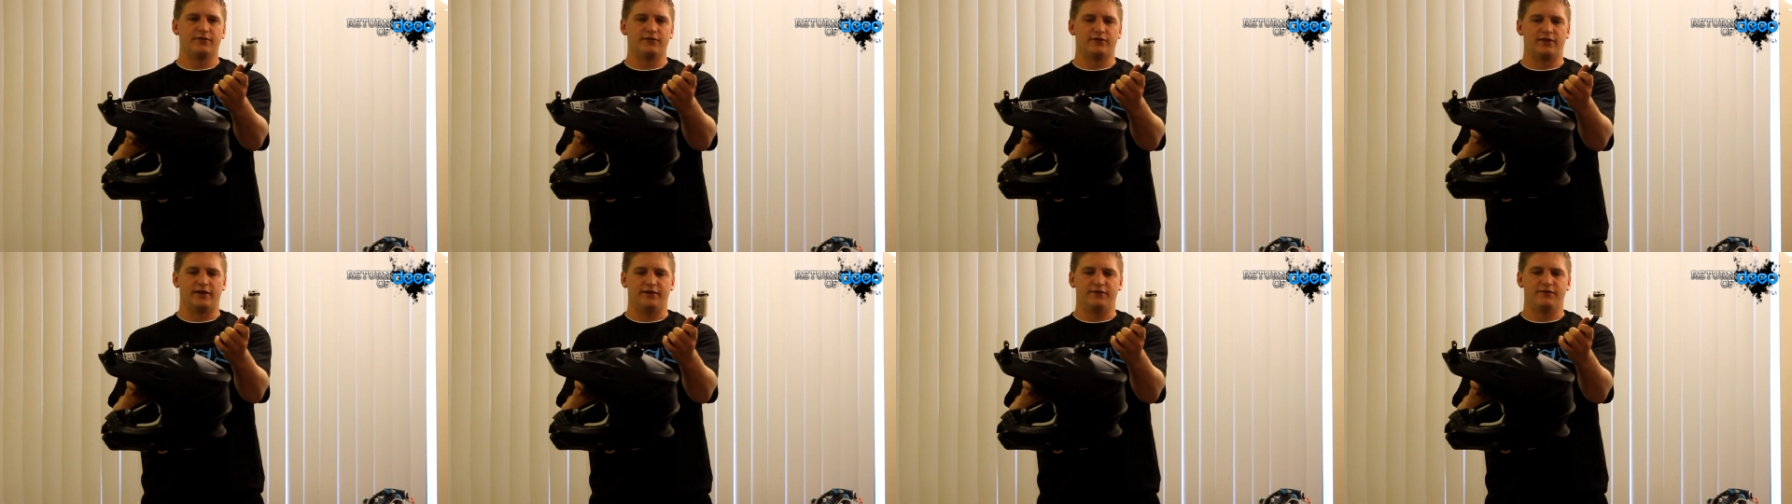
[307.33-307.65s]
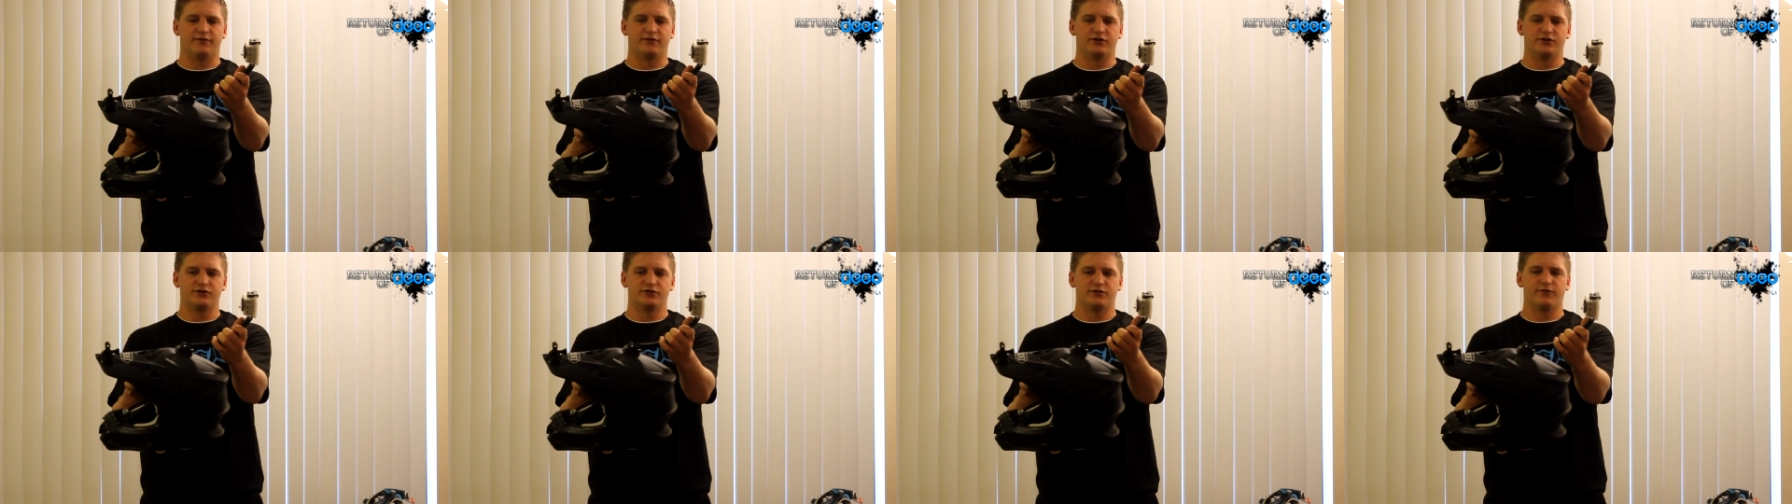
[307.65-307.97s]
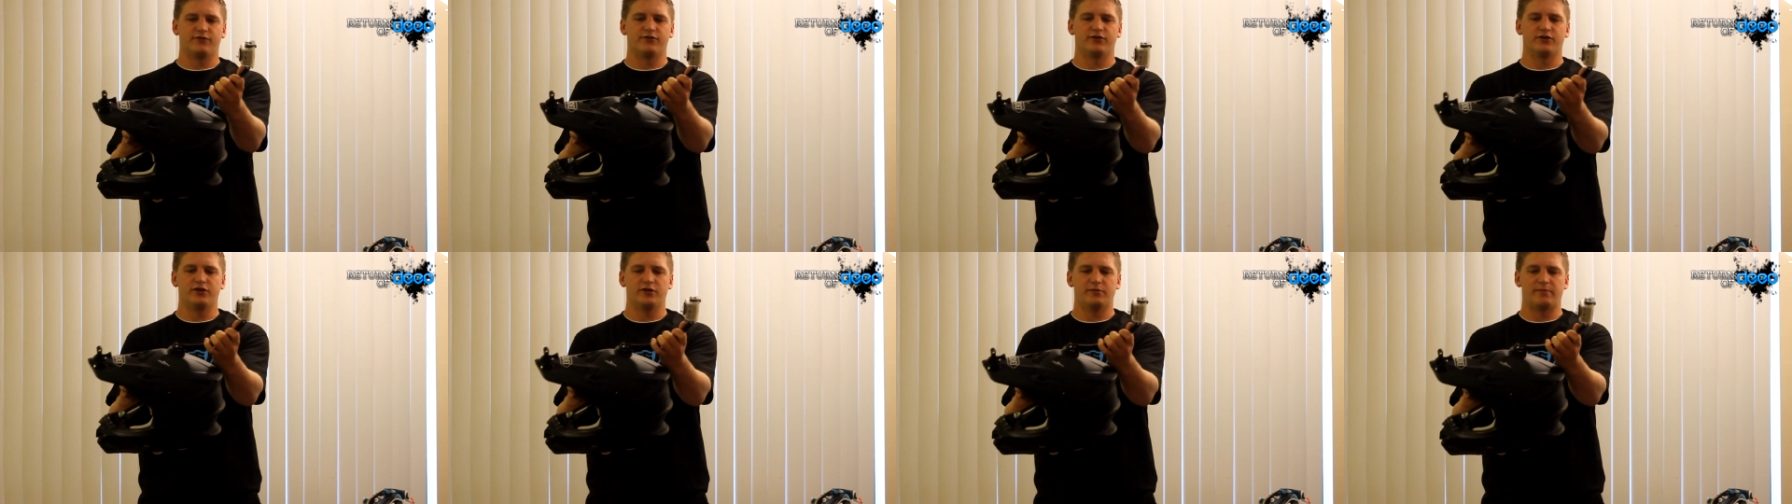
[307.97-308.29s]
like fur
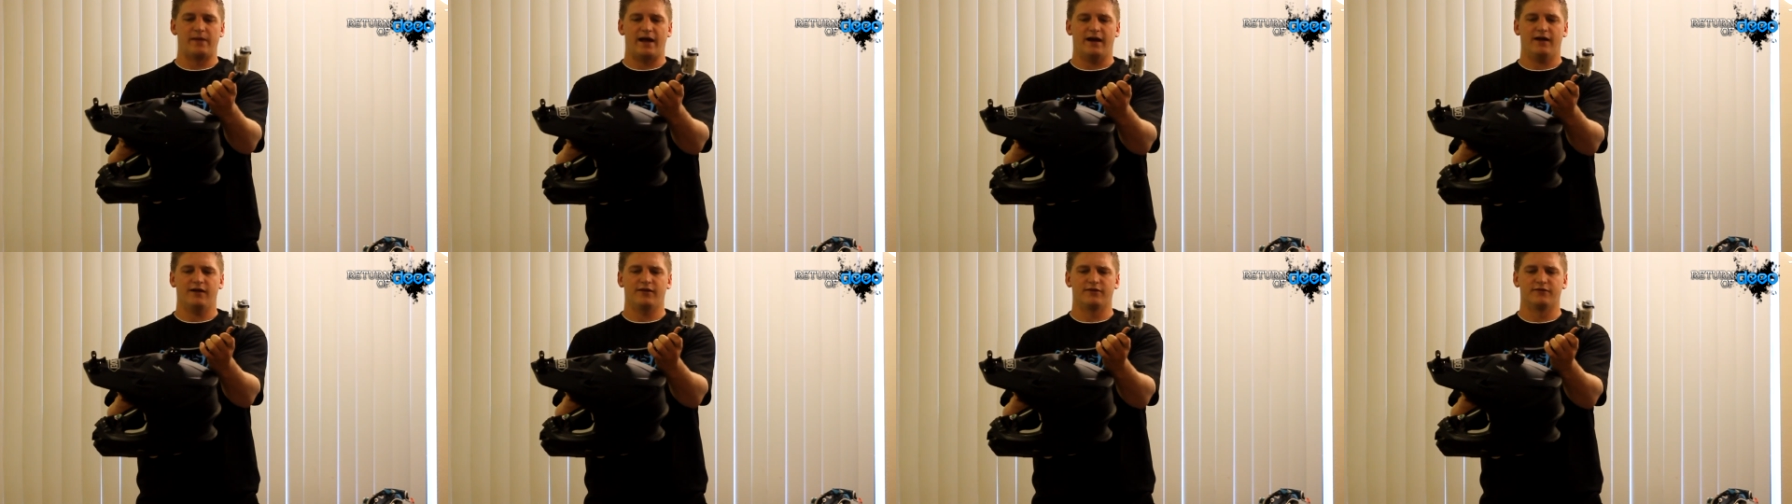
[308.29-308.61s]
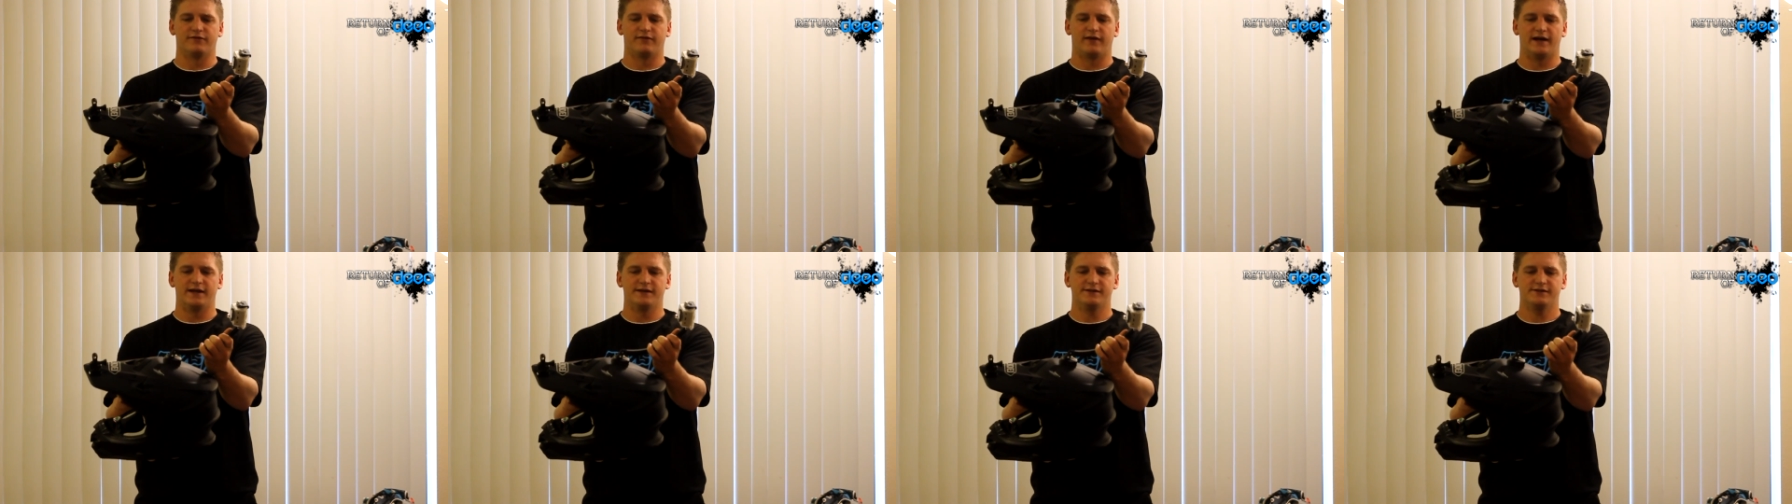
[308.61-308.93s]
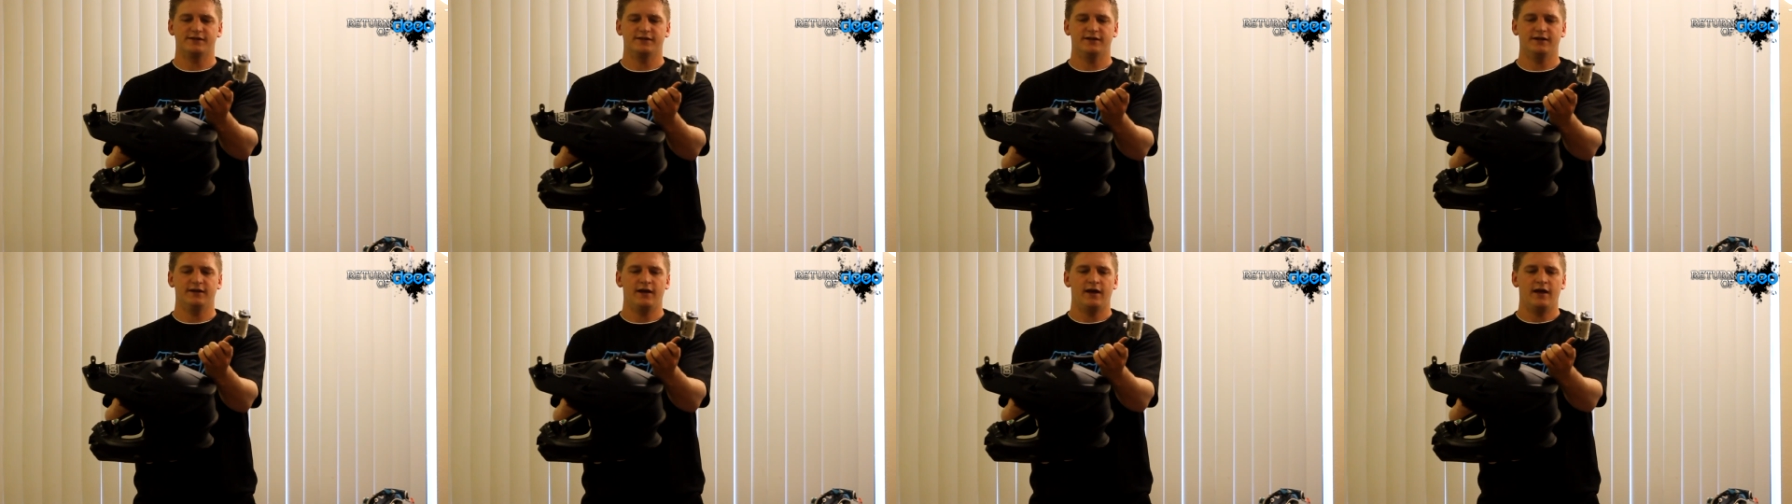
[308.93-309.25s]
further back on the
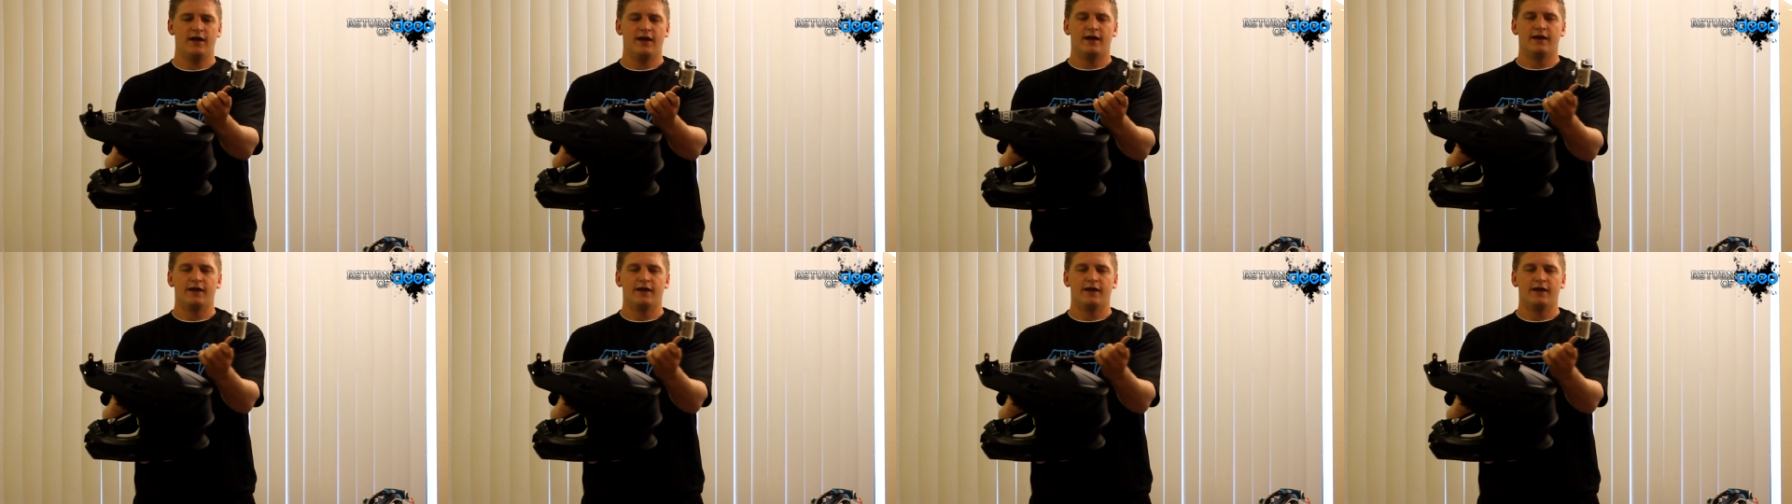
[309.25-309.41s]
visor,